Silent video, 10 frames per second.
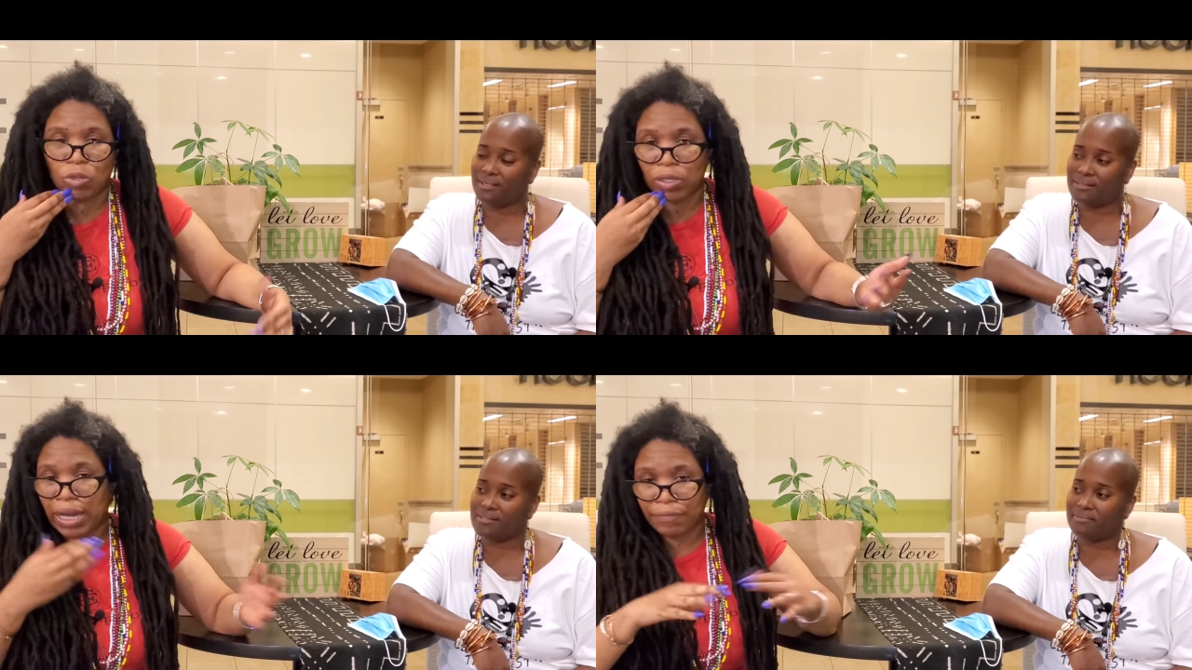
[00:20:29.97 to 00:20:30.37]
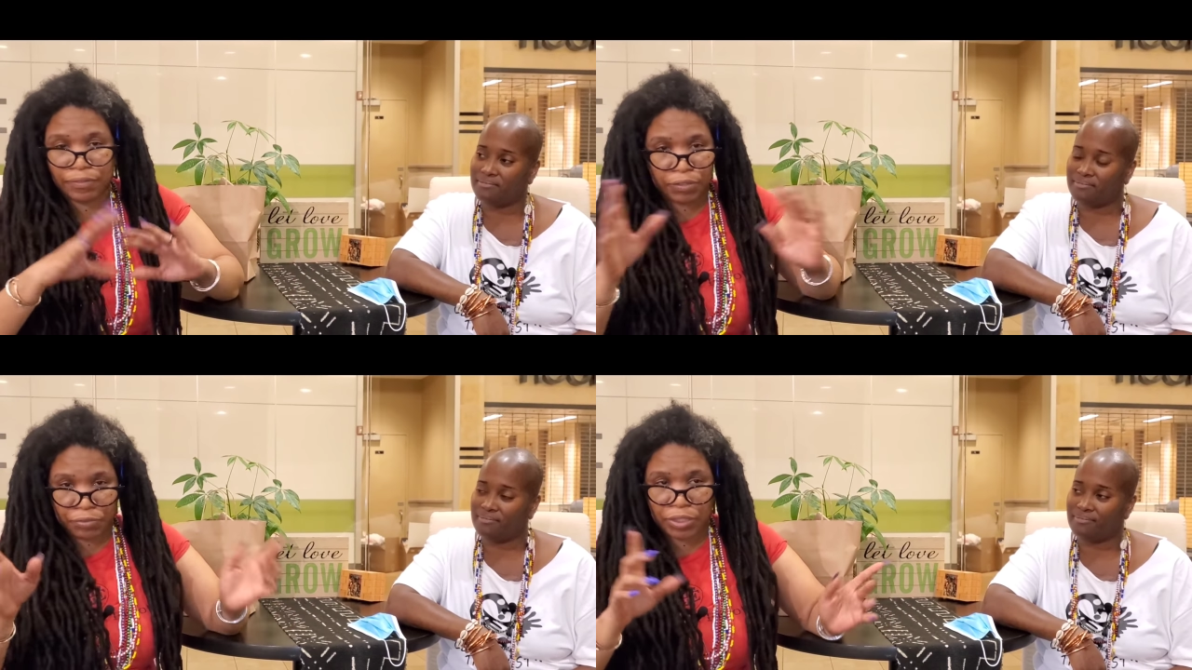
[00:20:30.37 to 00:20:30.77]
Speaker 1: Yes. We all
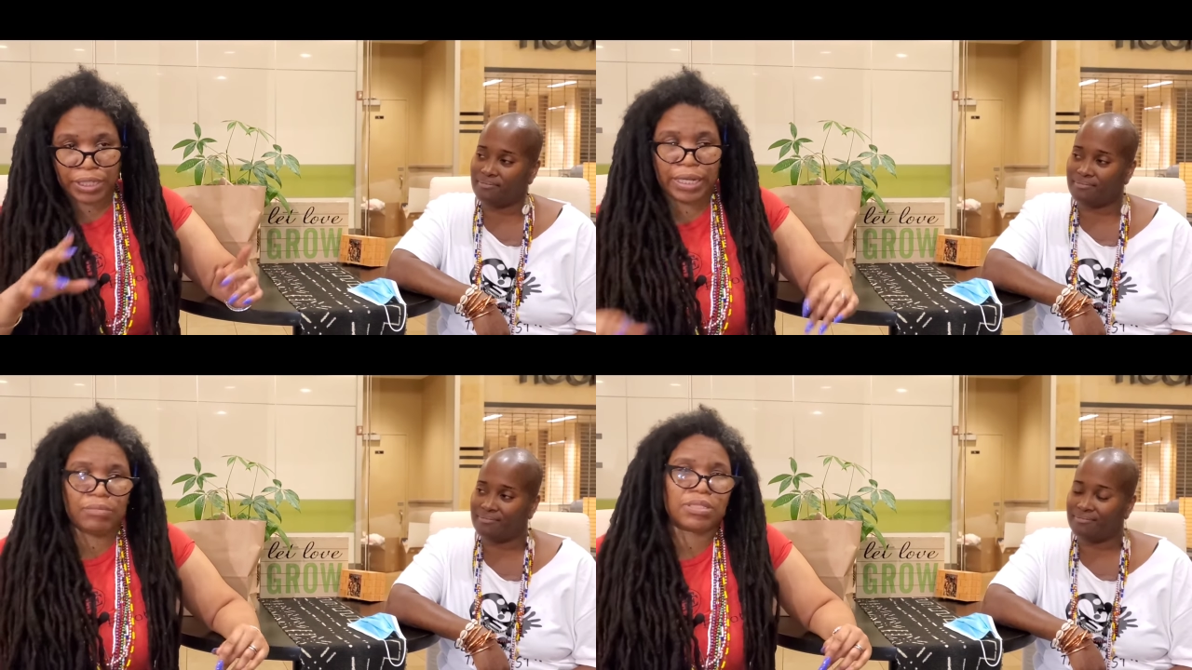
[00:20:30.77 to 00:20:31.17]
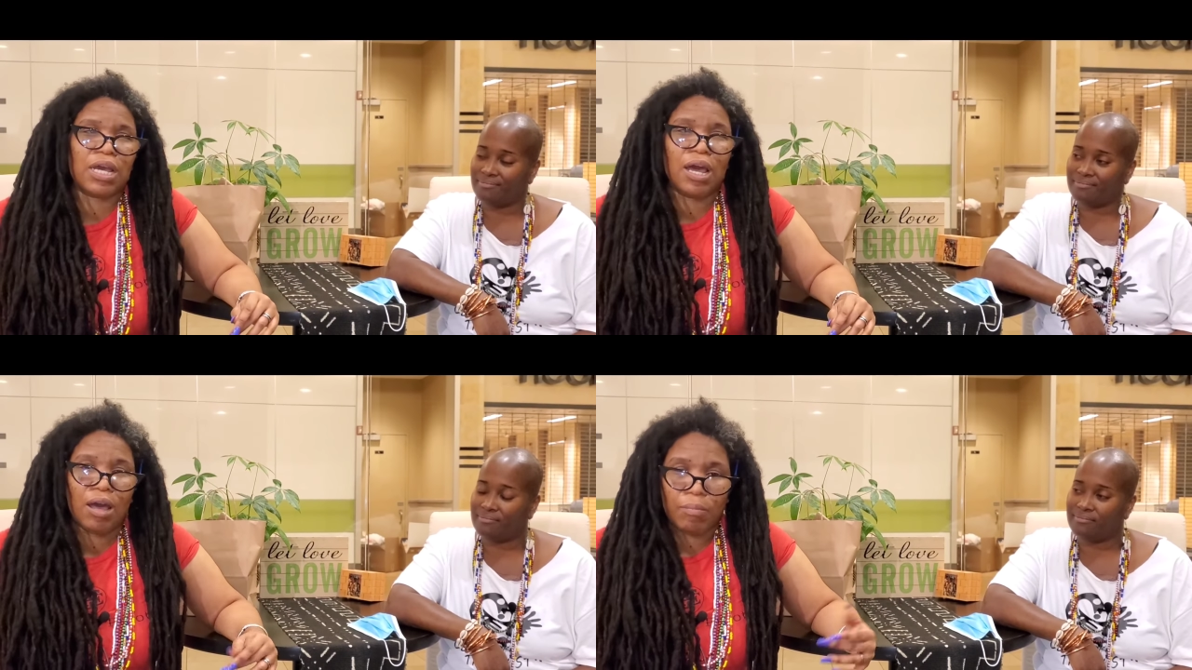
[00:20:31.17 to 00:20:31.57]
have different names.
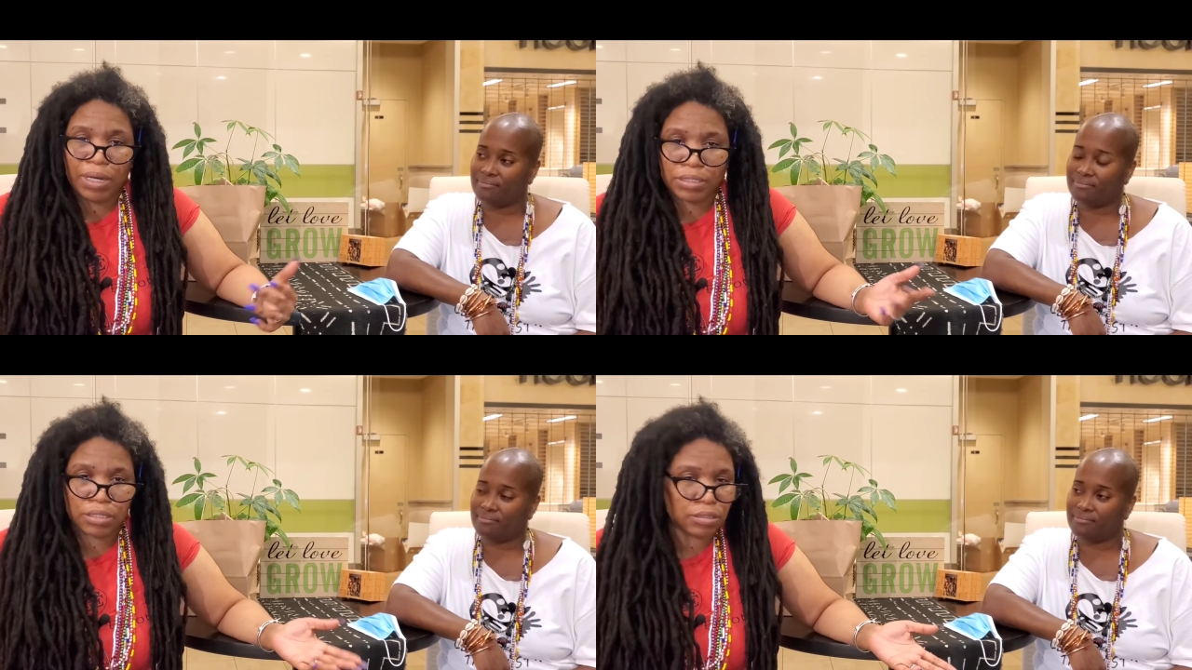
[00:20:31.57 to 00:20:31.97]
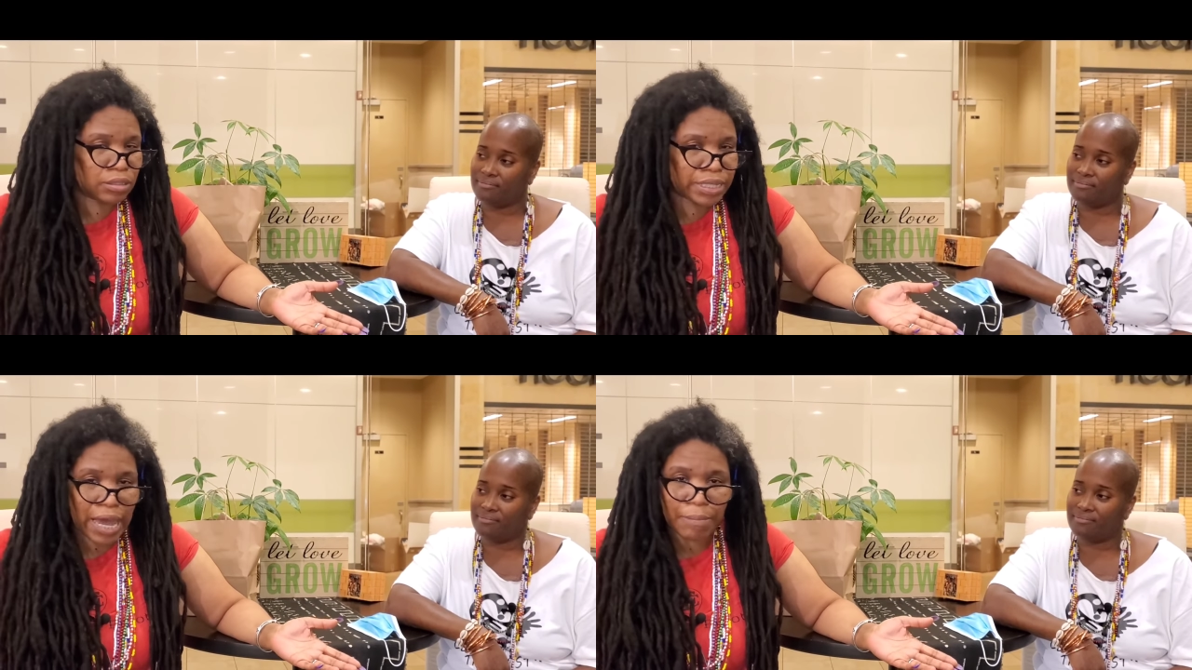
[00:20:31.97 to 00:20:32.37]
But
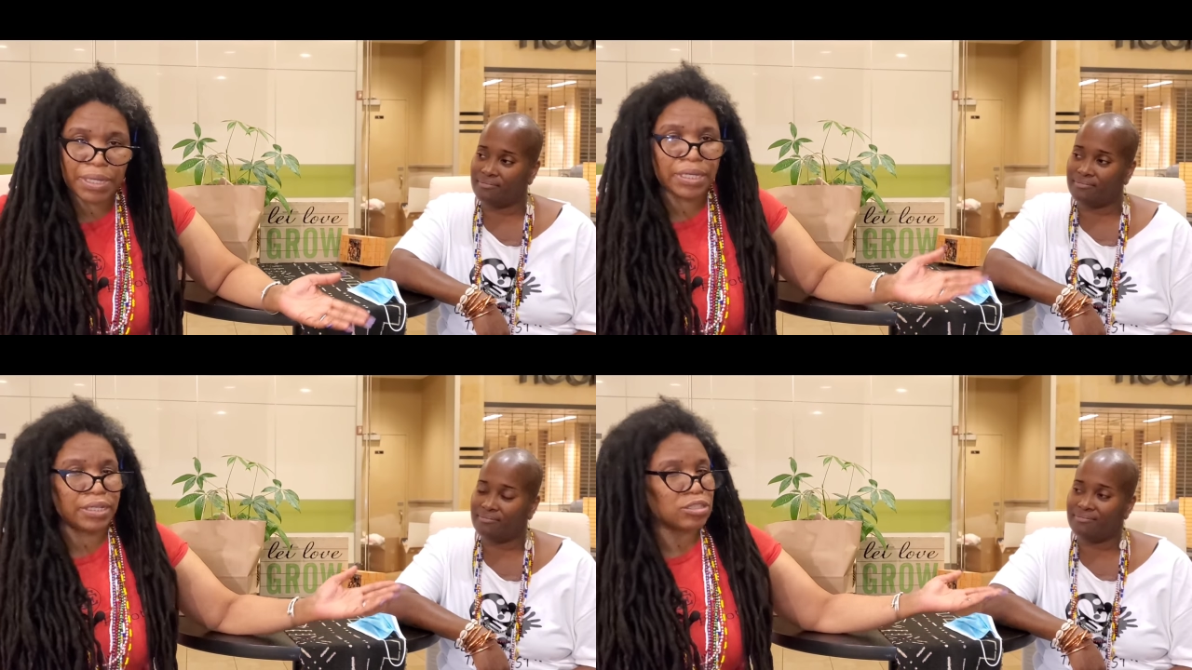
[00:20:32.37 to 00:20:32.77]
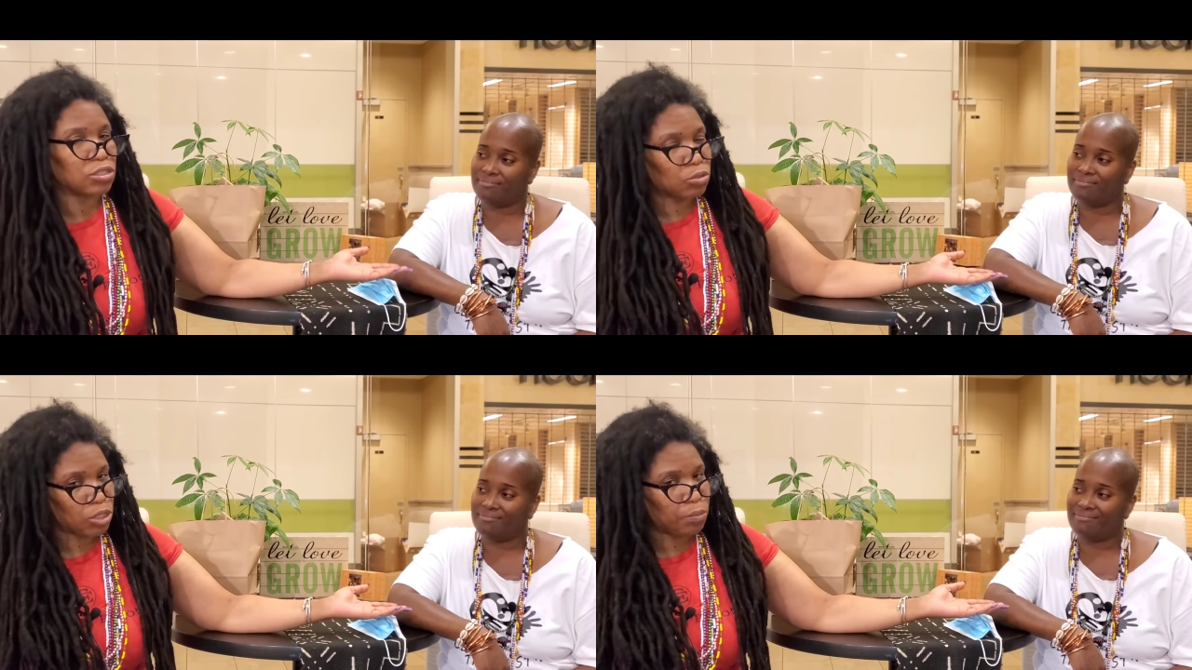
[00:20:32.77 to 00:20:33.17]
Tammy, this
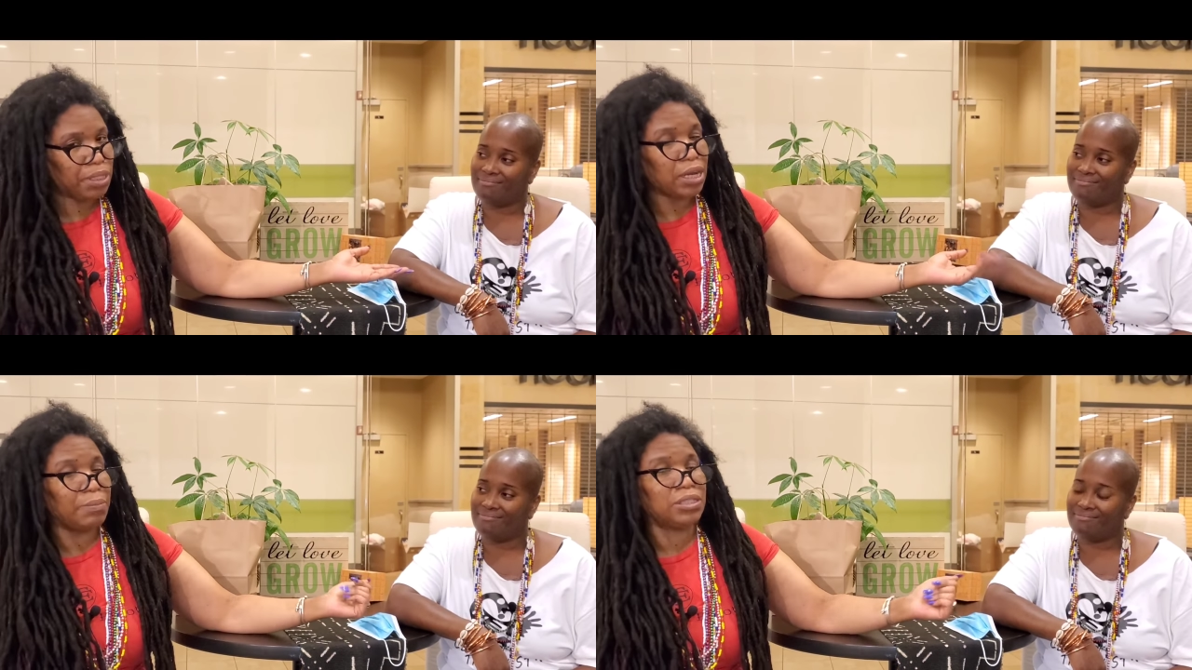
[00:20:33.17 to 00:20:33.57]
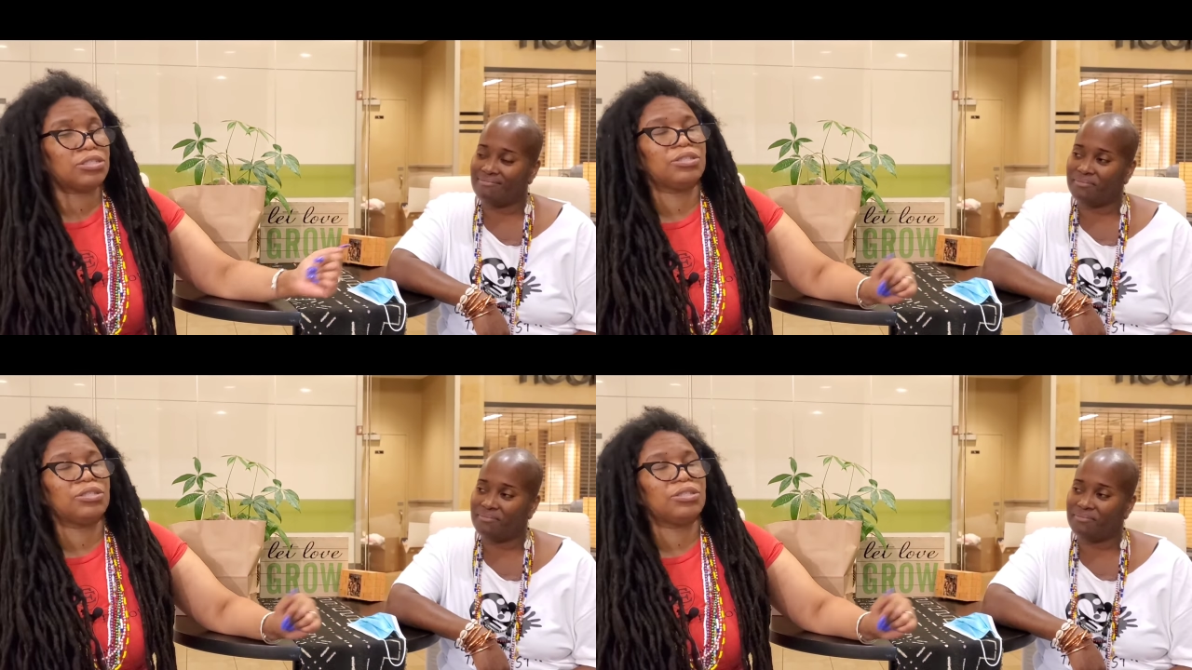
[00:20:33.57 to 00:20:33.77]
is who you'll be coming